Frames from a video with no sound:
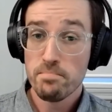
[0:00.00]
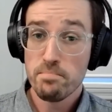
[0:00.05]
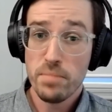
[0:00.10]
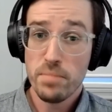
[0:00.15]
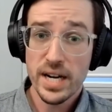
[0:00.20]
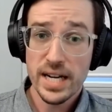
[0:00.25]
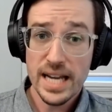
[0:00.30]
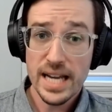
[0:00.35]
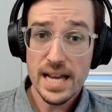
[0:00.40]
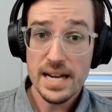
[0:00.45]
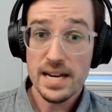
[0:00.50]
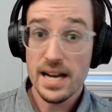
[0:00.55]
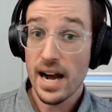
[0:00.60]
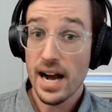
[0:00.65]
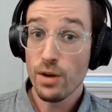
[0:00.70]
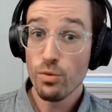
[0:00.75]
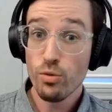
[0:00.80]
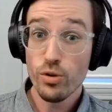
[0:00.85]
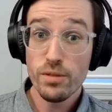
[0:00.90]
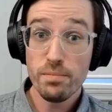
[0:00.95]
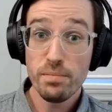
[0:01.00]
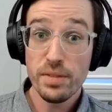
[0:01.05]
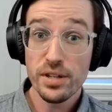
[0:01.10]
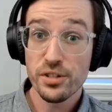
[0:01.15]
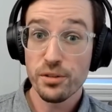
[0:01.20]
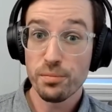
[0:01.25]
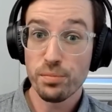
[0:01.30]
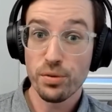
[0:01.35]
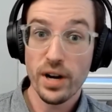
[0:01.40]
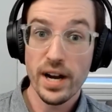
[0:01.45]
But again, I wouldn't be
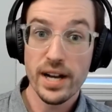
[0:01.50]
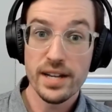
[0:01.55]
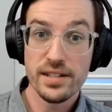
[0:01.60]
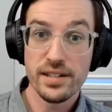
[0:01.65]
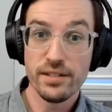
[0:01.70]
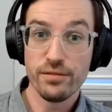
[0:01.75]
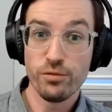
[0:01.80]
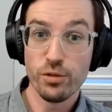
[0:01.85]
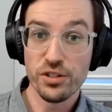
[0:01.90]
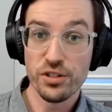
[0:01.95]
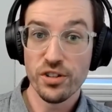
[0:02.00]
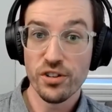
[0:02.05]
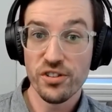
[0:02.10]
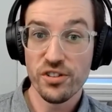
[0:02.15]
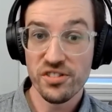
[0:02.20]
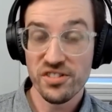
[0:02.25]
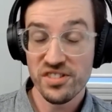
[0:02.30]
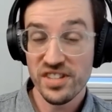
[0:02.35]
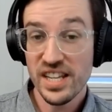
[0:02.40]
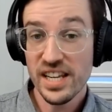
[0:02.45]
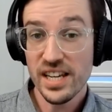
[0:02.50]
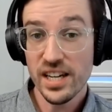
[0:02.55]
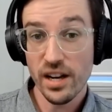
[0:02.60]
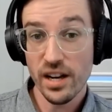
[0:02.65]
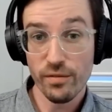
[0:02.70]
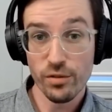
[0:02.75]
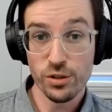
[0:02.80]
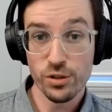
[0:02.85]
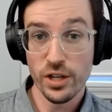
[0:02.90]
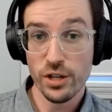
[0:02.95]
surprised if we started seeing
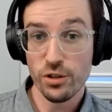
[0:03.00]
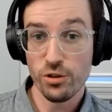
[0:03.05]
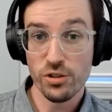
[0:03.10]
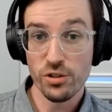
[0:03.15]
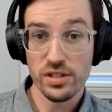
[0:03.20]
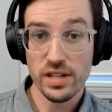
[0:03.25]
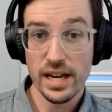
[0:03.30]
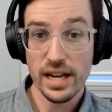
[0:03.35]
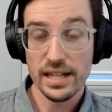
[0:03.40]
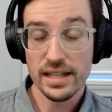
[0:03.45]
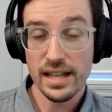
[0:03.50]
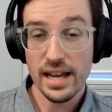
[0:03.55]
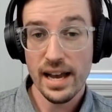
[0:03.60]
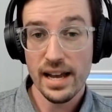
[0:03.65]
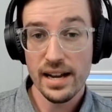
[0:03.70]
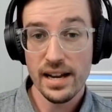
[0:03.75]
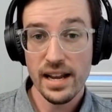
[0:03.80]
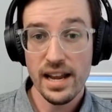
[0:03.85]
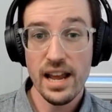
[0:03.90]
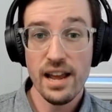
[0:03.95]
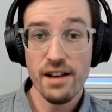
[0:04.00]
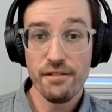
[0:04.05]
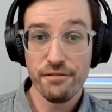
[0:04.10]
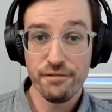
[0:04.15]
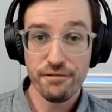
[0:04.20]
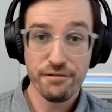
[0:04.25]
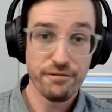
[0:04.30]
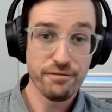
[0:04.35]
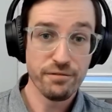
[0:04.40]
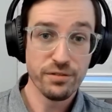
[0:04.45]
conversations like that.
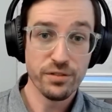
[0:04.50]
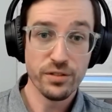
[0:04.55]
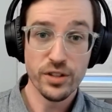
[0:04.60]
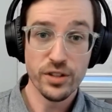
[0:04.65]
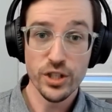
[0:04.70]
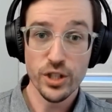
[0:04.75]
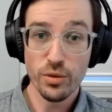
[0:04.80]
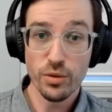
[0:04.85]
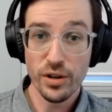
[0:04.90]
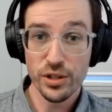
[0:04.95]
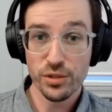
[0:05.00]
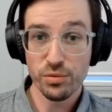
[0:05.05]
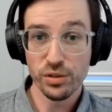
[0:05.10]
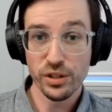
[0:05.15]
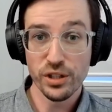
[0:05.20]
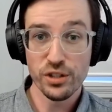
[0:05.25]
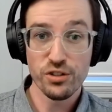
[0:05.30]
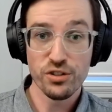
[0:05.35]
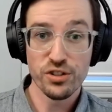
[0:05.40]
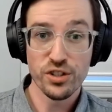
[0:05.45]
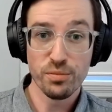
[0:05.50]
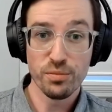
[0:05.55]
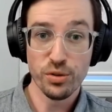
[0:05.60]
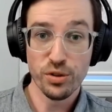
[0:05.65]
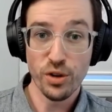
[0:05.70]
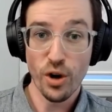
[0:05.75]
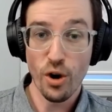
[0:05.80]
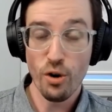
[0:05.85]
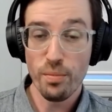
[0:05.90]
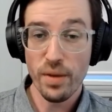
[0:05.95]
If the U.S. relationship
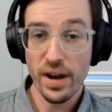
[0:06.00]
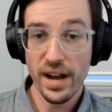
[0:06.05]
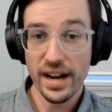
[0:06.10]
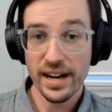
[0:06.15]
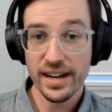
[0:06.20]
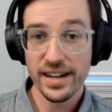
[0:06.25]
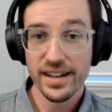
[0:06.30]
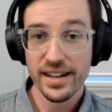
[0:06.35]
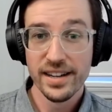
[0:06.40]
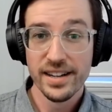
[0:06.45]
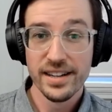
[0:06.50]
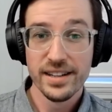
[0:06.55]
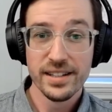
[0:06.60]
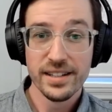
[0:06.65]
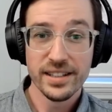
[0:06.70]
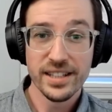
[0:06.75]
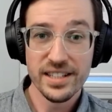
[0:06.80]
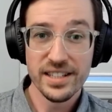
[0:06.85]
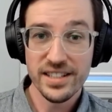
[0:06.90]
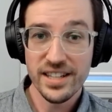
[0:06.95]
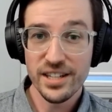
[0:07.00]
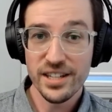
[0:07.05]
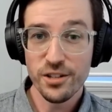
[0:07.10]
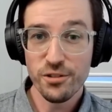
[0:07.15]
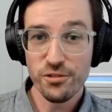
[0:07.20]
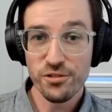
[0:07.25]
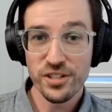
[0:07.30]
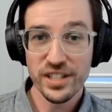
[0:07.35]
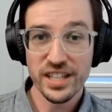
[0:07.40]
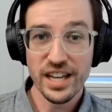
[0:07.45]
with OPEC
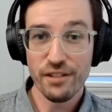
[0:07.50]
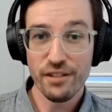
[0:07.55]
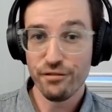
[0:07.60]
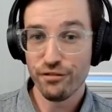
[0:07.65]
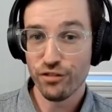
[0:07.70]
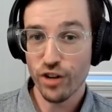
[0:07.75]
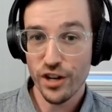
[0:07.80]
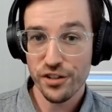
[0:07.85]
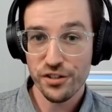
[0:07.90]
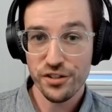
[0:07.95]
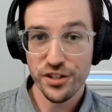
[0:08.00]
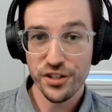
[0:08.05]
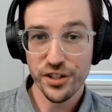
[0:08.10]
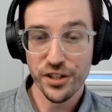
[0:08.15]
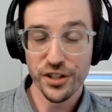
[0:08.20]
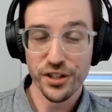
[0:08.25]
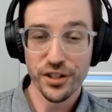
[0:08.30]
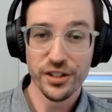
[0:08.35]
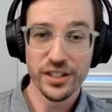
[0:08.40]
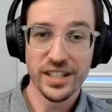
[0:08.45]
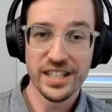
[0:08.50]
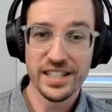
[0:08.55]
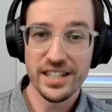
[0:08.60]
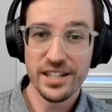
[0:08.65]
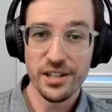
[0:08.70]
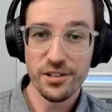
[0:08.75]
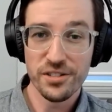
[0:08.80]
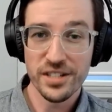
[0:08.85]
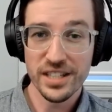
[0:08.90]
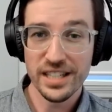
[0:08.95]
continues to get frostier,
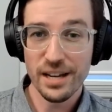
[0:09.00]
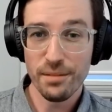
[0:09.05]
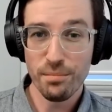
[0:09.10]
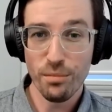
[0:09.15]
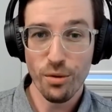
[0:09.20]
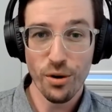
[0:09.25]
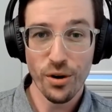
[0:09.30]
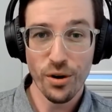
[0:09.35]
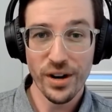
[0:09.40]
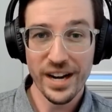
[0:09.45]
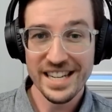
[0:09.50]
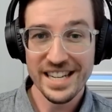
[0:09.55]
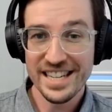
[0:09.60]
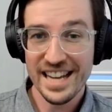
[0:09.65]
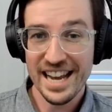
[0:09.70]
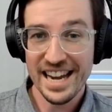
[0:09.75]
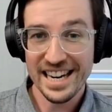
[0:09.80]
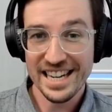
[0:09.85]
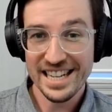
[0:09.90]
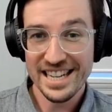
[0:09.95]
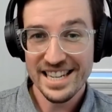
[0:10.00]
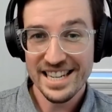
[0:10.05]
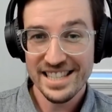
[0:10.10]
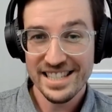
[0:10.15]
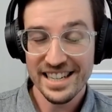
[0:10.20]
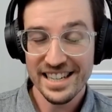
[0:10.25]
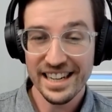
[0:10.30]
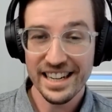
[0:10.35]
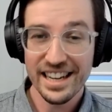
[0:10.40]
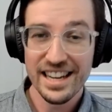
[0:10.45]
continues to get more
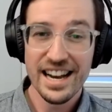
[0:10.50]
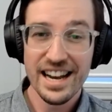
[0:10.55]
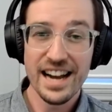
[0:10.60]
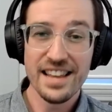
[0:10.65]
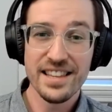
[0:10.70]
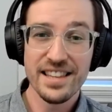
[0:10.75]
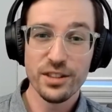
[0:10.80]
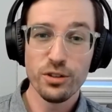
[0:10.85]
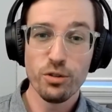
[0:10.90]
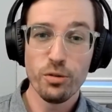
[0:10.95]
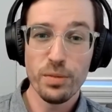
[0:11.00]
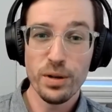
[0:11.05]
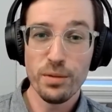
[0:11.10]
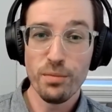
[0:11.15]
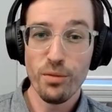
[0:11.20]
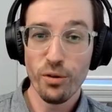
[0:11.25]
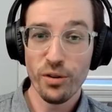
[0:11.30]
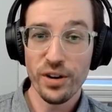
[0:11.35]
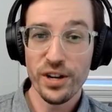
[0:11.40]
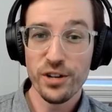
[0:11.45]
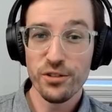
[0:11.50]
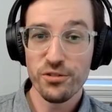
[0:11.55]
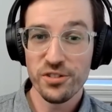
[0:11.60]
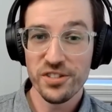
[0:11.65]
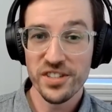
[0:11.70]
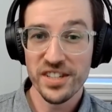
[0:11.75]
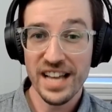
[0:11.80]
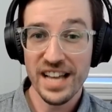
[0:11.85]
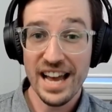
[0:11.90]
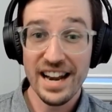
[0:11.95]
antagonistic, I think there will be more
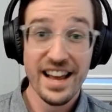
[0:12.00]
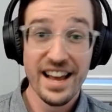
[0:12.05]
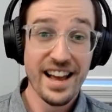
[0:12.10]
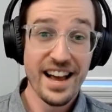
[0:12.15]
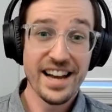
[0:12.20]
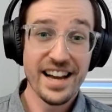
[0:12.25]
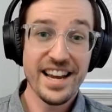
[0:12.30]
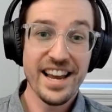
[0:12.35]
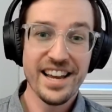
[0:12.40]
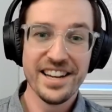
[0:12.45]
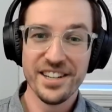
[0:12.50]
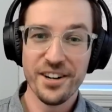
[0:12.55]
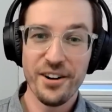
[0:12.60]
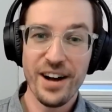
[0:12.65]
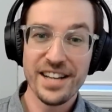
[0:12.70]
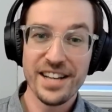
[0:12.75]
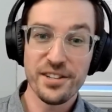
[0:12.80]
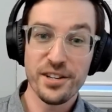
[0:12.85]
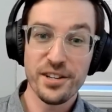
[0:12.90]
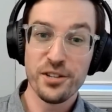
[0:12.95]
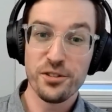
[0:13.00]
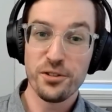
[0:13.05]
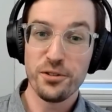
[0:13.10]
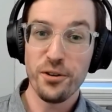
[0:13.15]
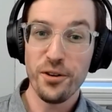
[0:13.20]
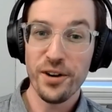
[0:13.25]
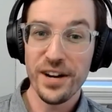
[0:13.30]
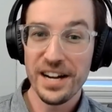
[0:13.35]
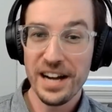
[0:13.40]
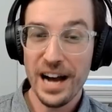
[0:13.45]
interest in that. Again, you know, as a
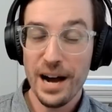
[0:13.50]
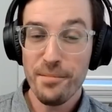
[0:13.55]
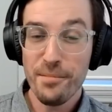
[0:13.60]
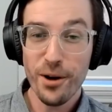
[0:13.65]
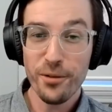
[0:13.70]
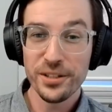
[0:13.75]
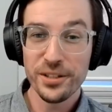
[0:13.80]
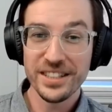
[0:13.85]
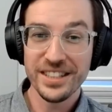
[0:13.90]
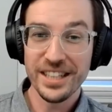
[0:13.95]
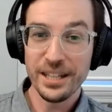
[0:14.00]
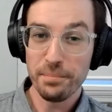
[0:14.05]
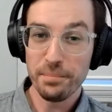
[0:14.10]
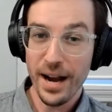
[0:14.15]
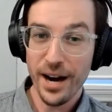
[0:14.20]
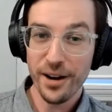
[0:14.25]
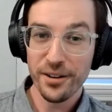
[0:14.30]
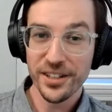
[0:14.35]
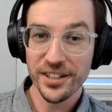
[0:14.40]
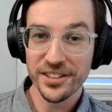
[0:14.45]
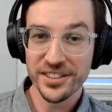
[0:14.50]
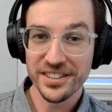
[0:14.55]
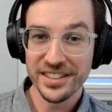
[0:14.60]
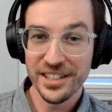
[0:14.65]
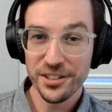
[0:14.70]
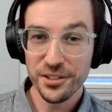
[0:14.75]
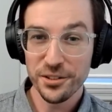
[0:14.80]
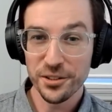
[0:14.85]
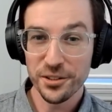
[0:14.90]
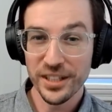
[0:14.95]
historian, I'm always seeing parallels in
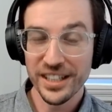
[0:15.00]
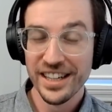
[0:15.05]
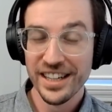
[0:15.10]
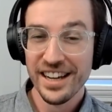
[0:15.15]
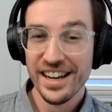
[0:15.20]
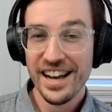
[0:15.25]
history.